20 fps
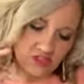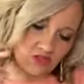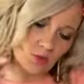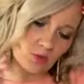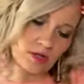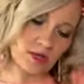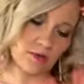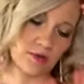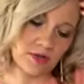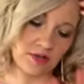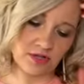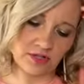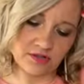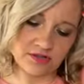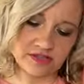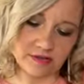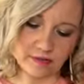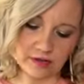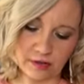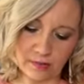So what I want to do
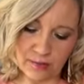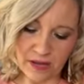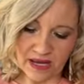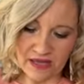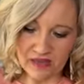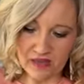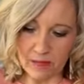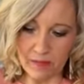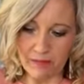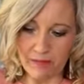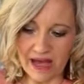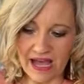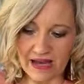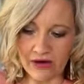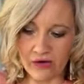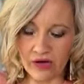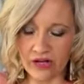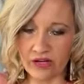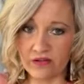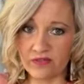is I want to paint the
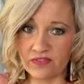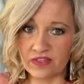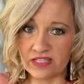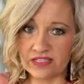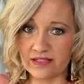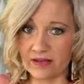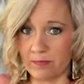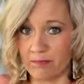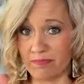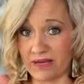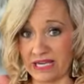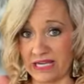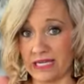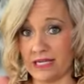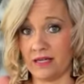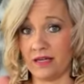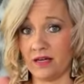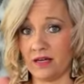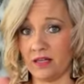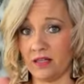background of this a
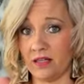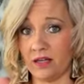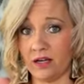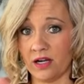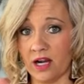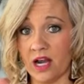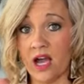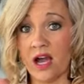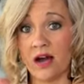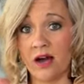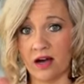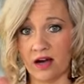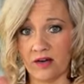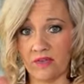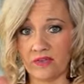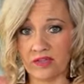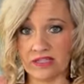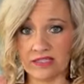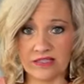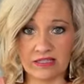pink color.
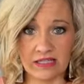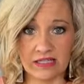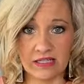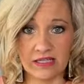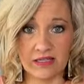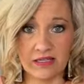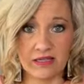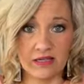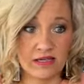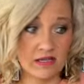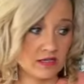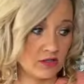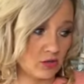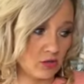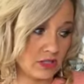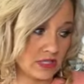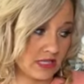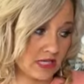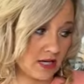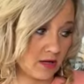Obviously,
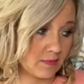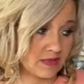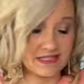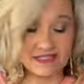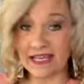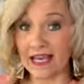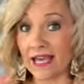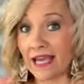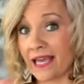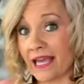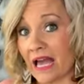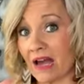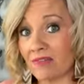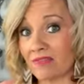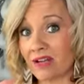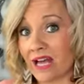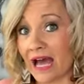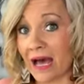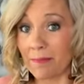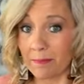you didn't hear me say
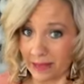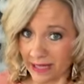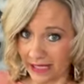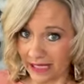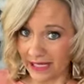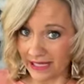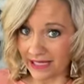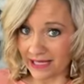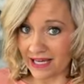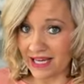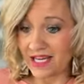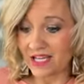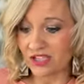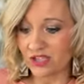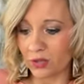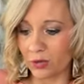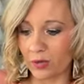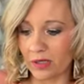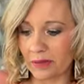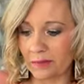I've got pink.
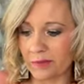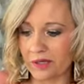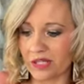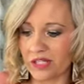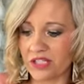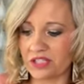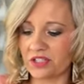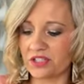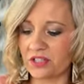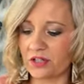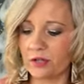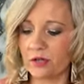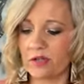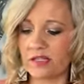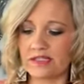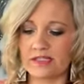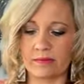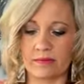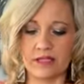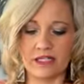So what I'm going to do
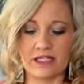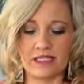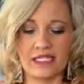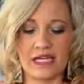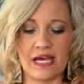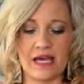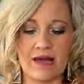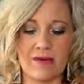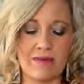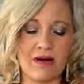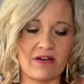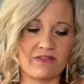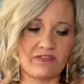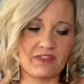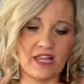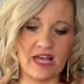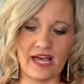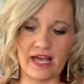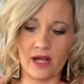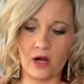is I'm going to take my
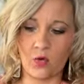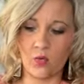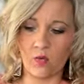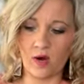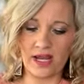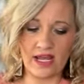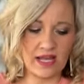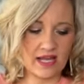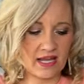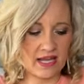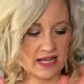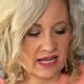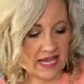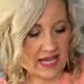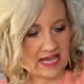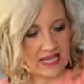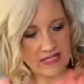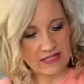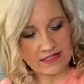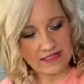flag red
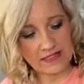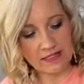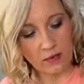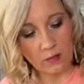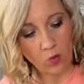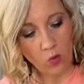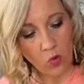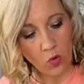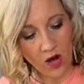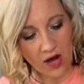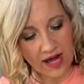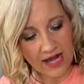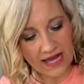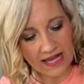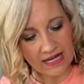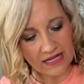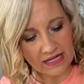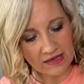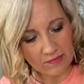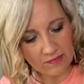and some
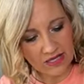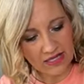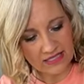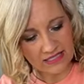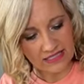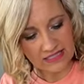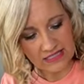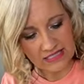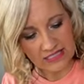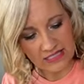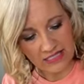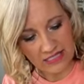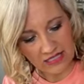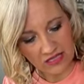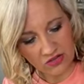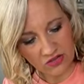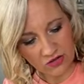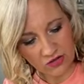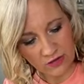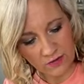white and mix it
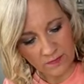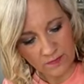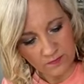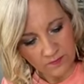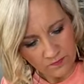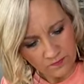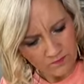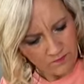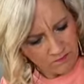together.